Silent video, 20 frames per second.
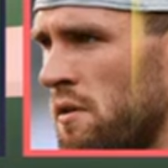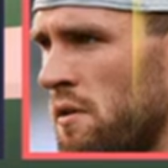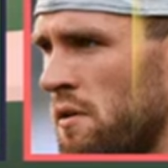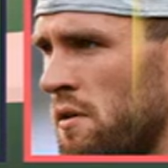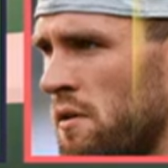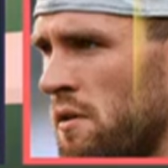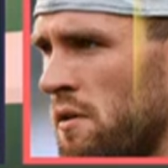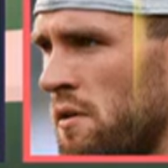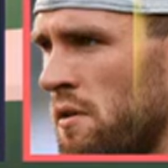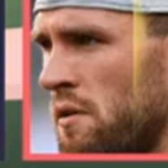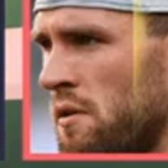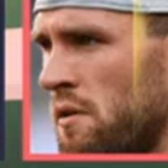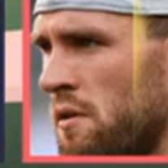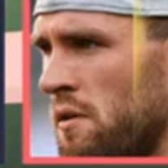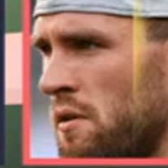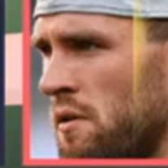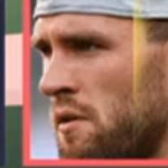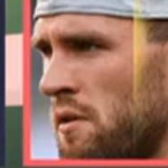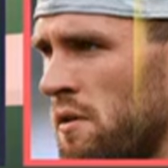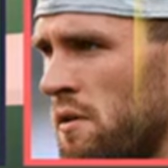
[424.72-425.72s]

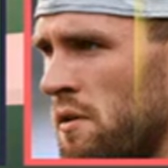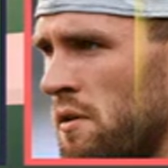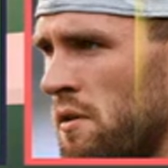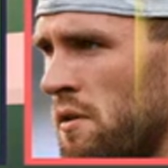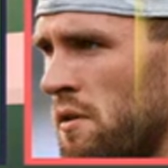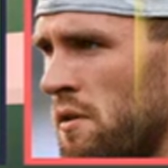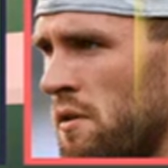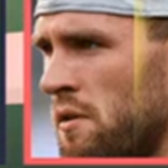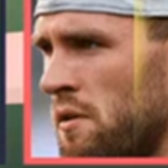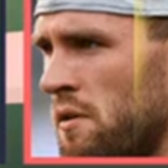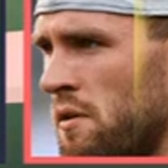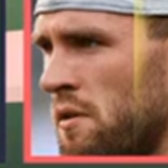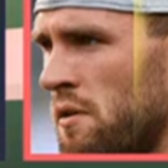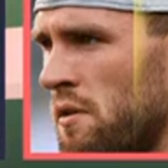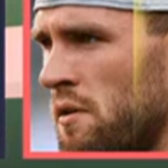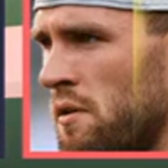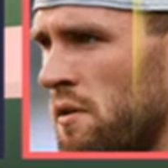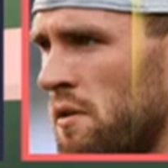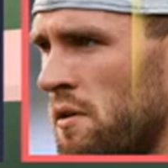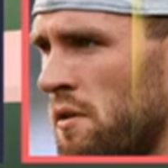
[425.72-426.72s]

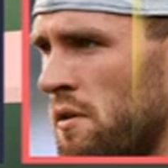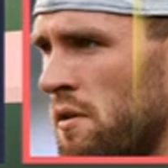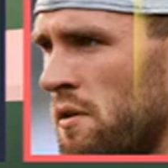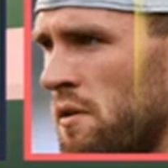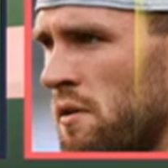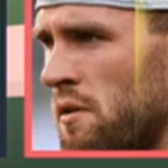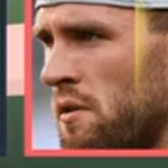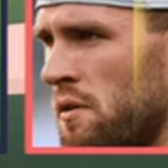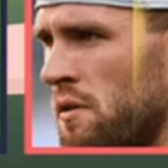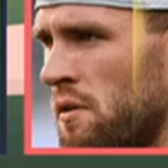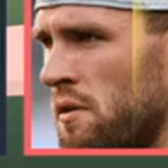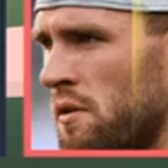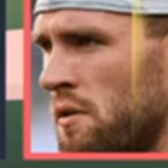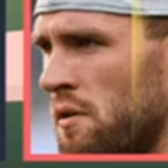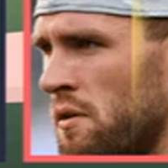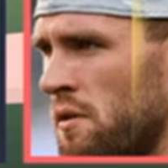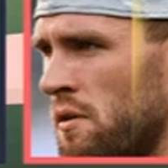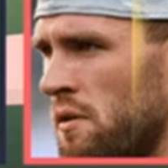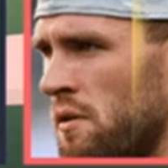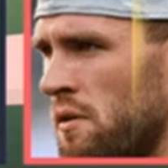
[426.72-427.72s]

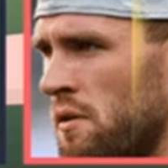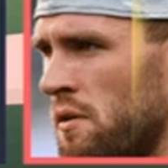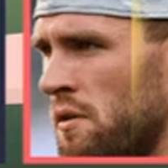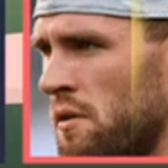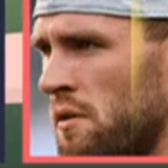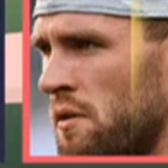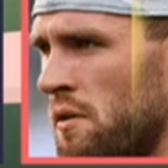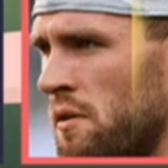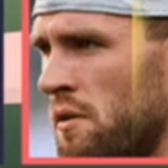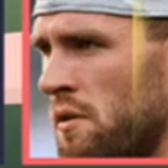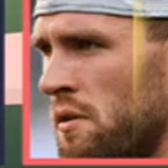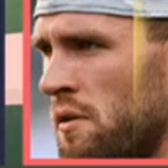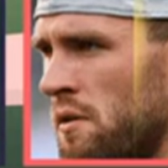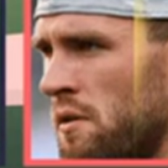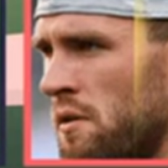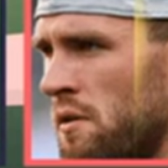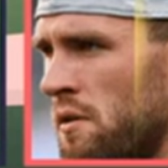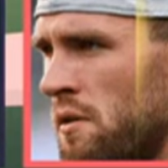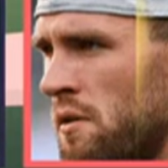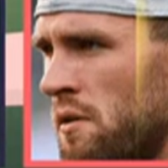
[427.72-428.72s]

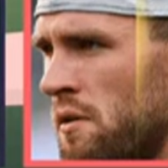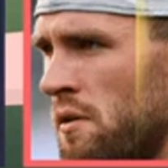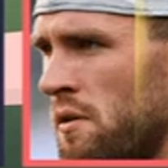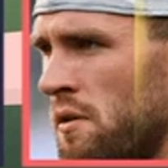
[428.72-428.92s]
The person shown says nothing.